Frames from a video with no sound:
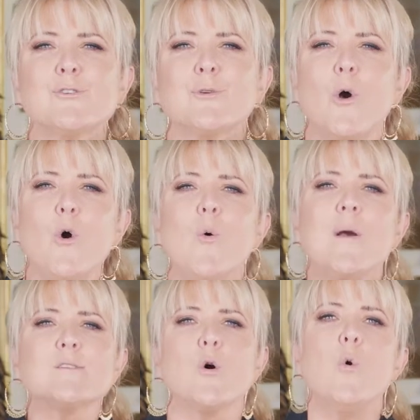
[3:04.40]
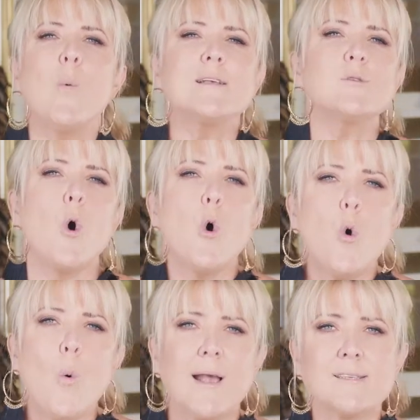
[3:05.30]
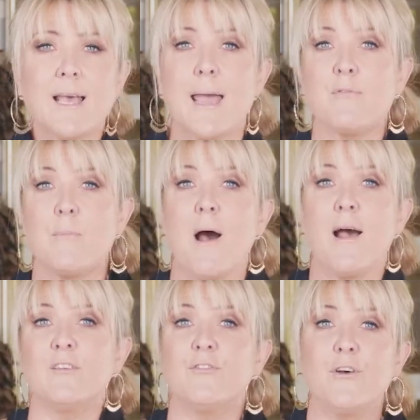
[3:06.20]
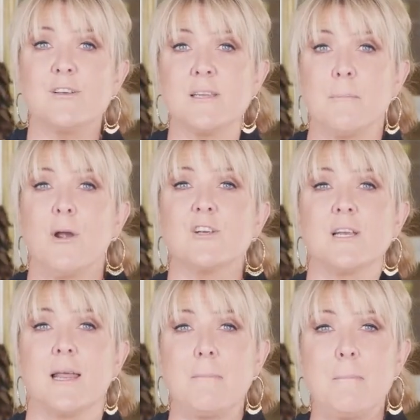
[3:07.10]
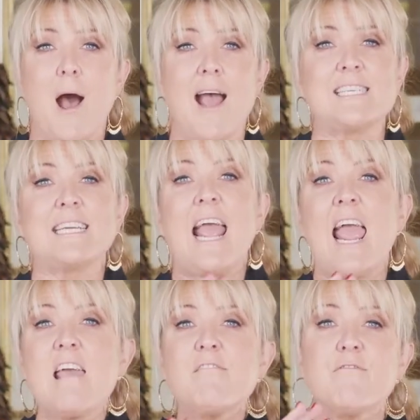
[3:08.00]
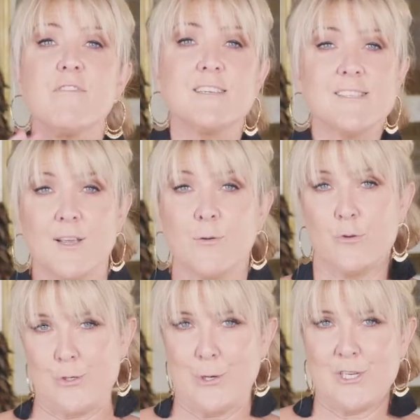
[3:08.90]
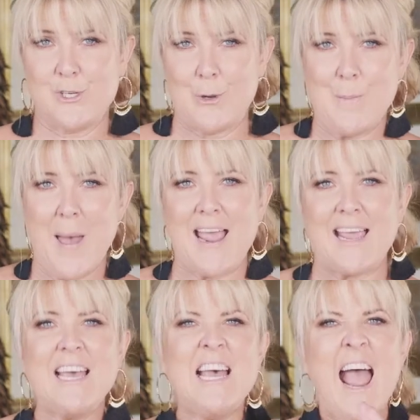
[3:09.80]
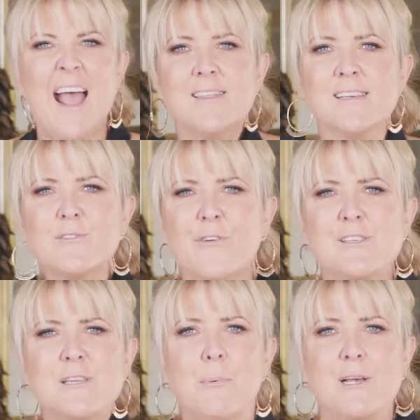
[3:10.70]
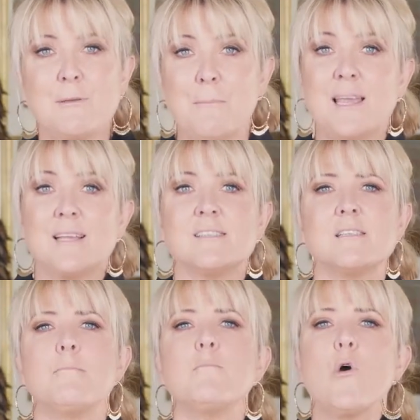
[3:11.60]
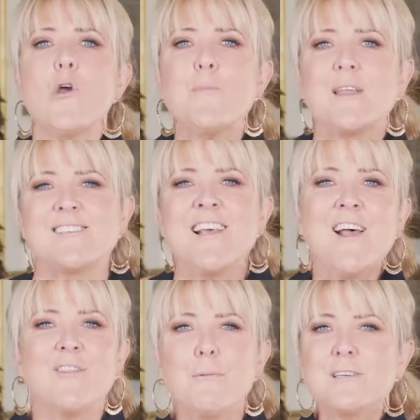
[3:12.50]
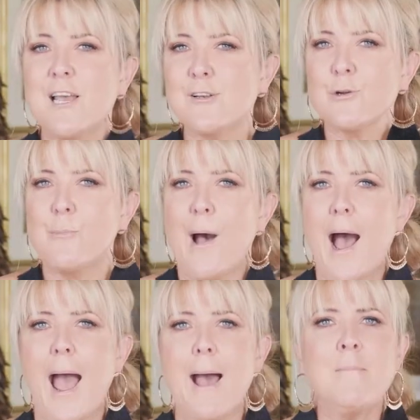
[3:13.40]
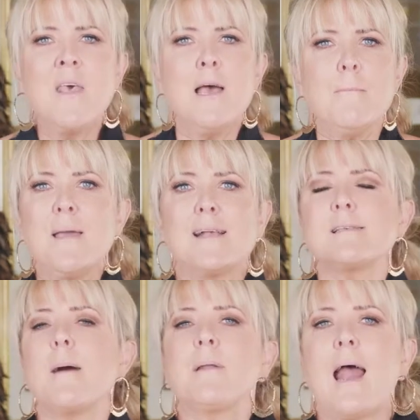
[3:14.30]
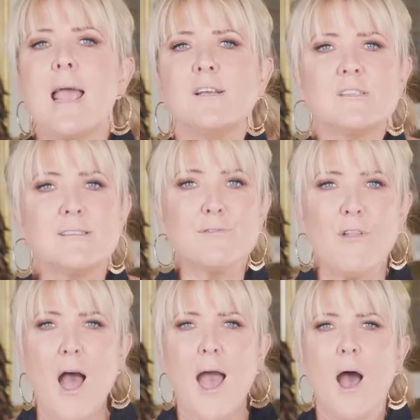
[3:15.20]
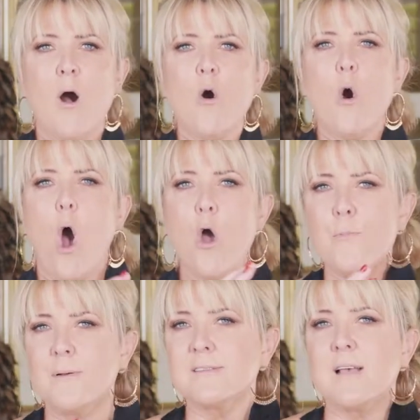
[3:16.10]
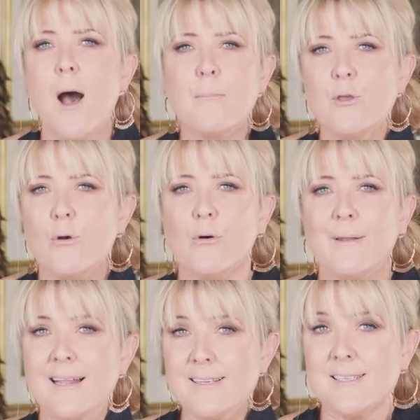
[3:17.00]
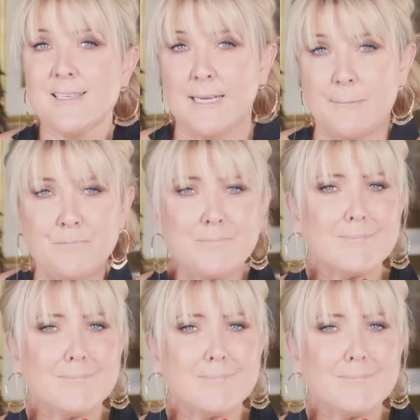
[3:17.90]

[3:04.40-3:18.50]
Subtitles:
should always keep the buyer's first impression in mind in every single choice you make. And this first impression begins the moment the potential buyer picks up an agent's flyer or opens up your listing